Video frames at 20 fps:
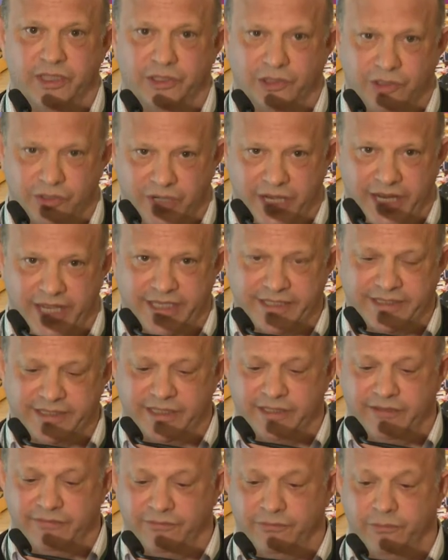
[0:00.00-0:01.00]
address
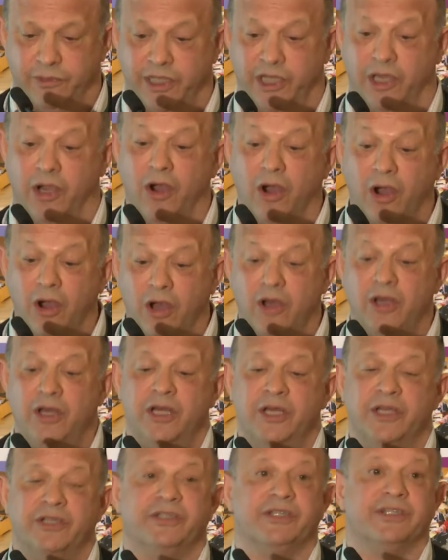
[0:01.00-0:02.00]
if we are
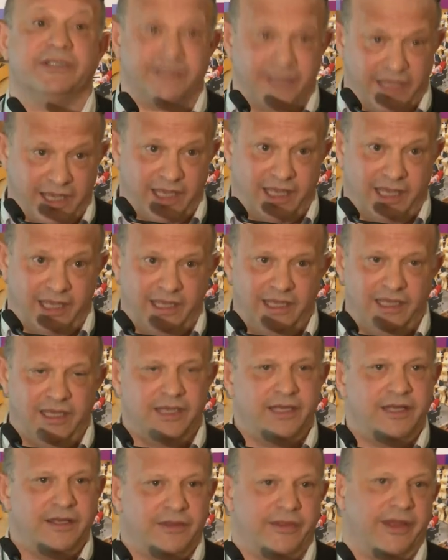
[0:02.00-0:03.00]
to say
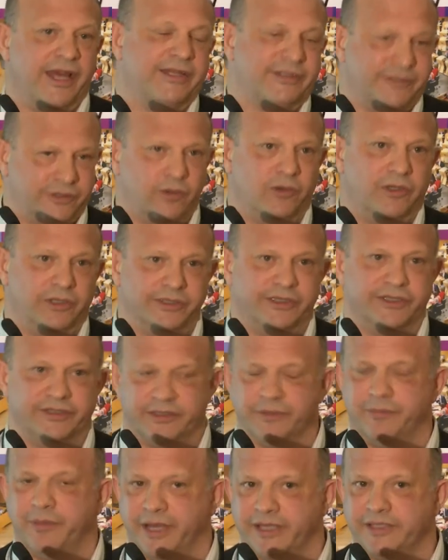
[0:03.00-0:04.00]
that Scotland is
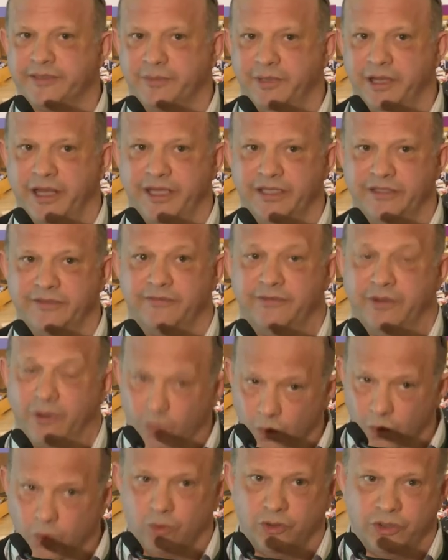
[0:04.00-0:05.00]
the best place for
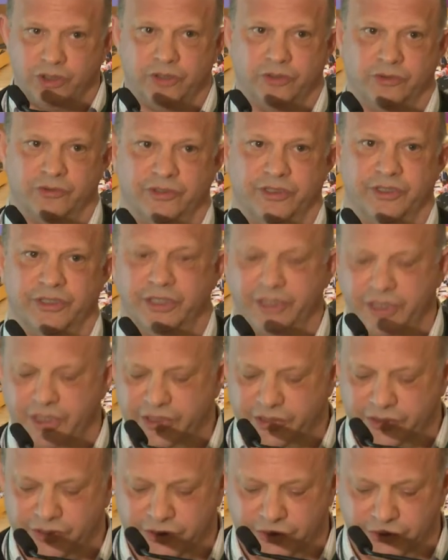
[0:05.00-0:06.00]
all children
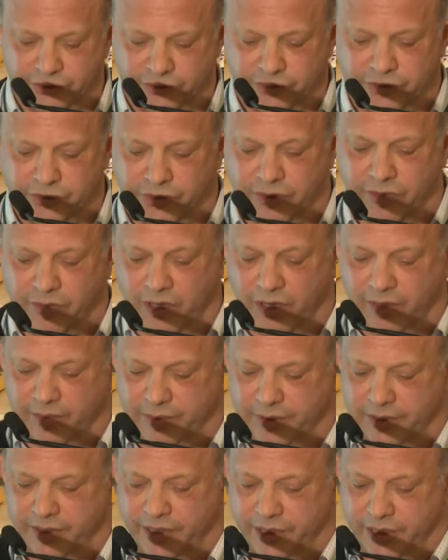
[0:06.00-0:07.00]
to grow
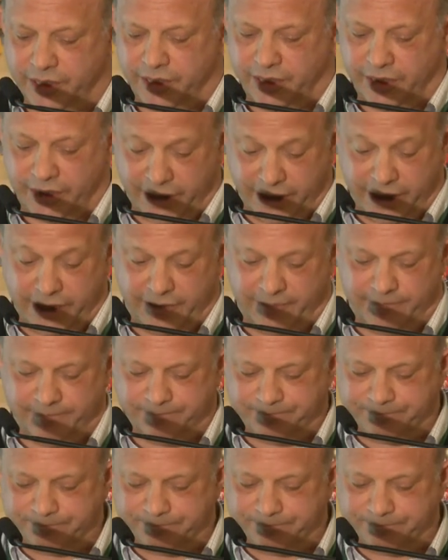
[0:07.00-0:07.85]
up uh, in.